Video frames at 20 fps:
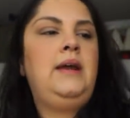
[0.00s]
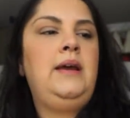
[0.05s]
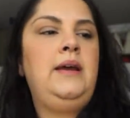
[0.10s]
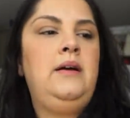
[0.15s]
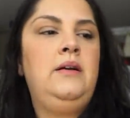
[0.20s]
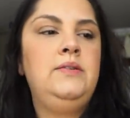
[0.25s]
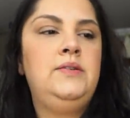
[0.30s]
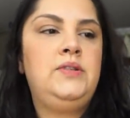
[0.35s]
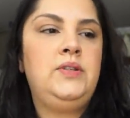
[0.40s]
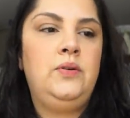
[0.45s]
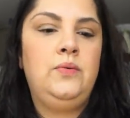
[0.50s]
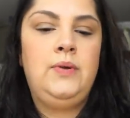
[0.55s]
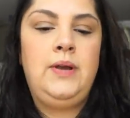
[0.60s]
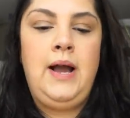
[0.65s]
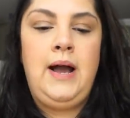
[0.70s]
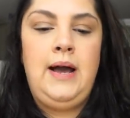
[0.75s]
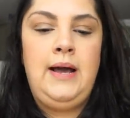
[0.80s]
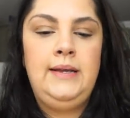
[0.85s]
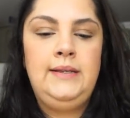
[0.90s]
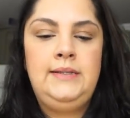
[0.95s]
I also
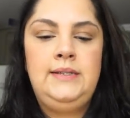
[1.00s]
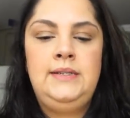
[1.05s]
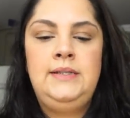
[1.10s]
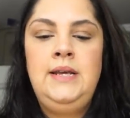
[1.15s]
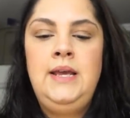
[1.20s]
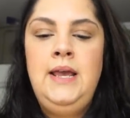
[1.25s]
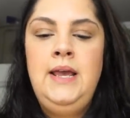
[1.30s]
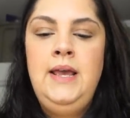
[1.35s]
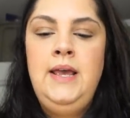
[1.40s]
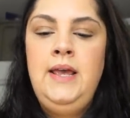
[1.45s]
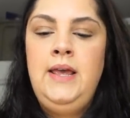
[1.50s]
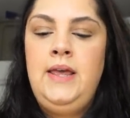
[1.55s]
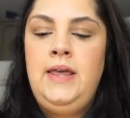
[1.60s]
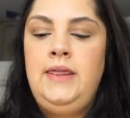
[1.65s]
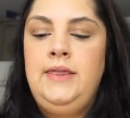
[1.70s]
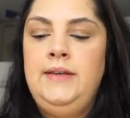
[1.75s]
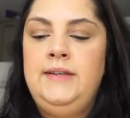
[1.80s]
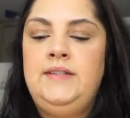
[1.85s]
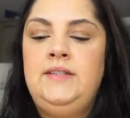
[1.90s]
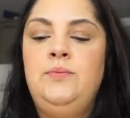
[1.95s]
got
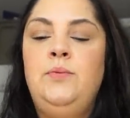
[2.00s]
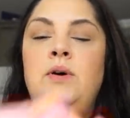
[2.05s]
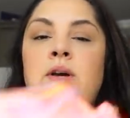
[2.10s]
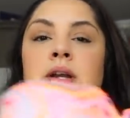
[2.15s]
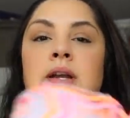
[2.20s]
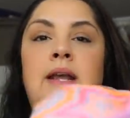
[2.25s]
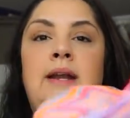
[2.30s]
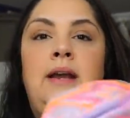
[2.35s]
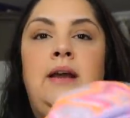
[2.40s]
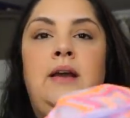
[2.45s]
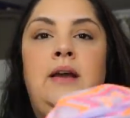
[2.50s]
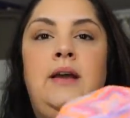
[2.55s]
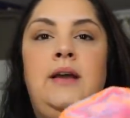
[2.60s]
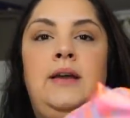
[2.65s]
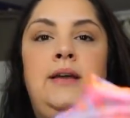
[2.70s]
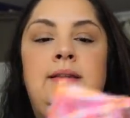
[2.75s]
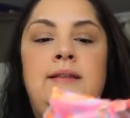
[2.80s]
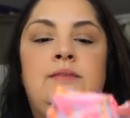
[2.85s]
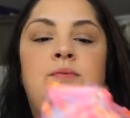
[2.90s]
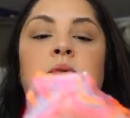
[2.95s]
this one and I
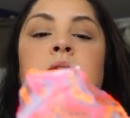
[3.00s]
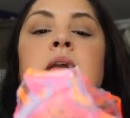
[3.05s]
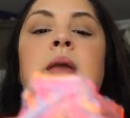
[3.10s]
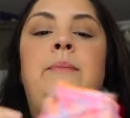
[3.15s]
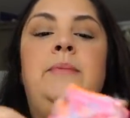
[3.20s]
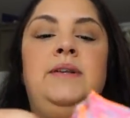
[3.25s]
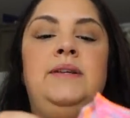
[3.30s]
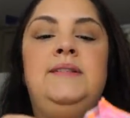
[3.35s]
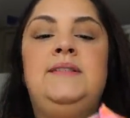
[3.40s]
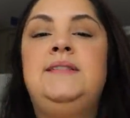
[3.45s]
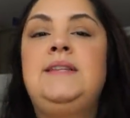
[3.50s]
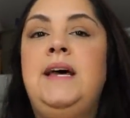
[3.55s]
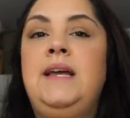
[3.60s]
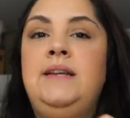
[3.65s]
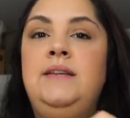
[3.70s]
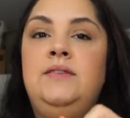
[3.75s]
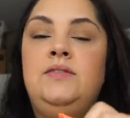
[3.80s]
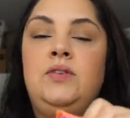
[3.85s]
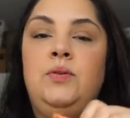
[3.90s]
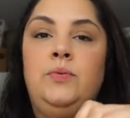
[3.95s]
this one came in a
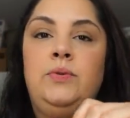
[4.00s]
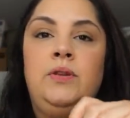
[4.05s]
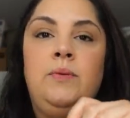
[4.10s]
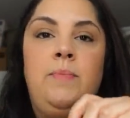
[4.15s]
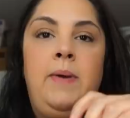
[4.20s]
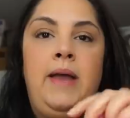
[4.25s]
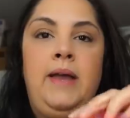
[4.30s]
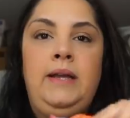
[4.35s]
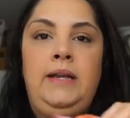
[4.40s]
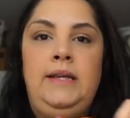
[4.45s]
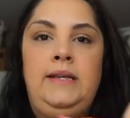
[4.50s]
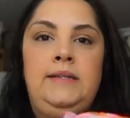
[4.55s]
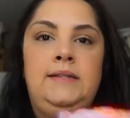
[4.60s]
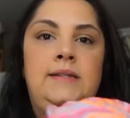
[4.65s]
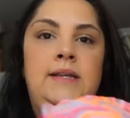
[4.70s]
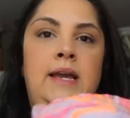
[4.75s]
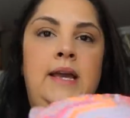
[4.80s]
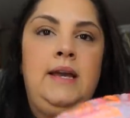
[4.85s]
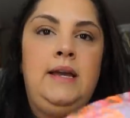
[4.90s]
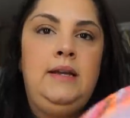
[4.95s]
set so with the
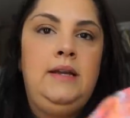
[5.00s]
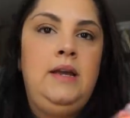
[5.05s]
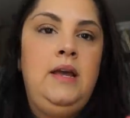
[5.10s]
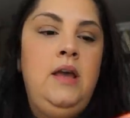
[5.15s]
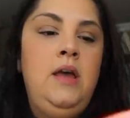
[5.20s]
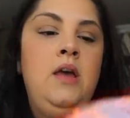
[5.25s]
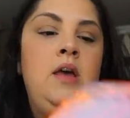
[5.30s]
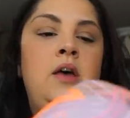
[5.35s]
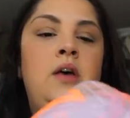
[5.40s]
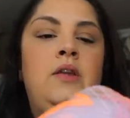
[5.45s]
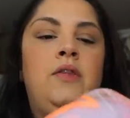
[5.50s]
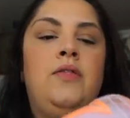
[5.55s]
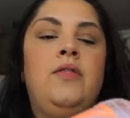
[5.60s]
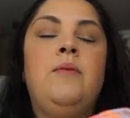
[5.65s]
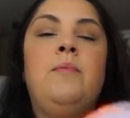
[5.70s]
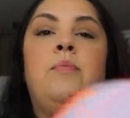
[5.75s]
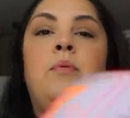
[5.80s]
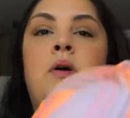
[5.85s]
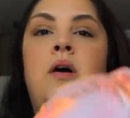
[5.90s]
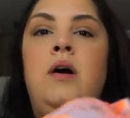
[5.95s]
panties and
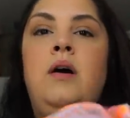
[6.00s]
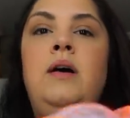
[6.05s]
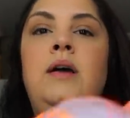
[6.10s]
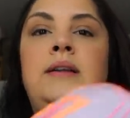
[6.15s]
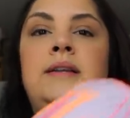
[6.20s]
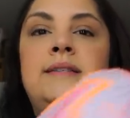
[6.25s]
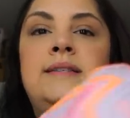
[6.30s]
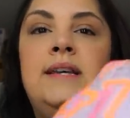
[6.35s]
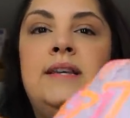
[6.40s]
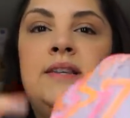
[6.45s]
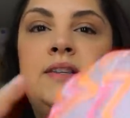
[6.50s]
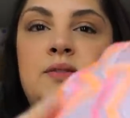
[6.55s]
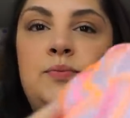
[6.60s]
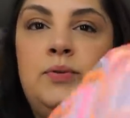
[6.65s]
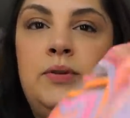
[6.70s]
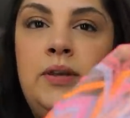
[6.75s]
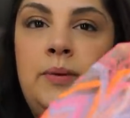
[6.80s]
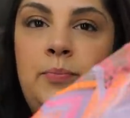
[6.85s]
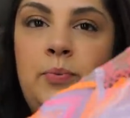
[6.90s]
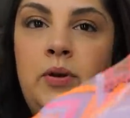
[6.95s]
the bra and it's like this
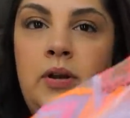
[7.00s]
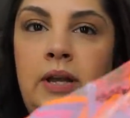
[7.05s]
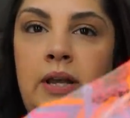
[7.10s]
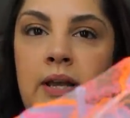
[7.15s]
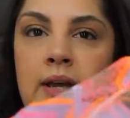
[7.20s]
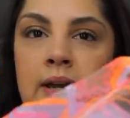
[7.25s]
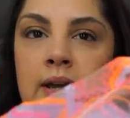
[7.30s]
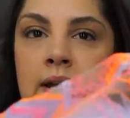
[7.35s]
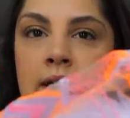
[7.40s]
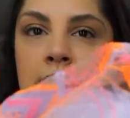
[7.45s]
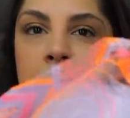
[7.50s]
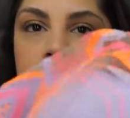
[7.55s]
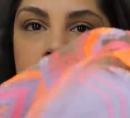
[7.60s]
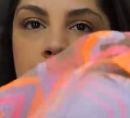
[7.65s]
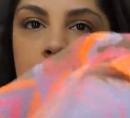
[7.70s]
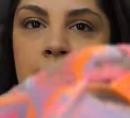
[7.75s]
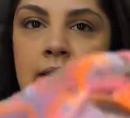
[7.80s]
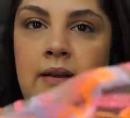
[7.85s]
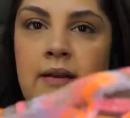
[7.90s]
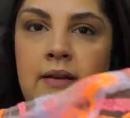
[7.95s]
really pretty
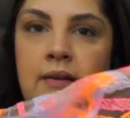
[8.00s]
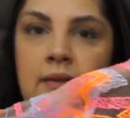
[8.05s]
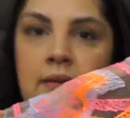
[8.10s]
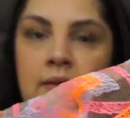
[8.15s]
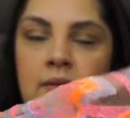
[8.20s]
neon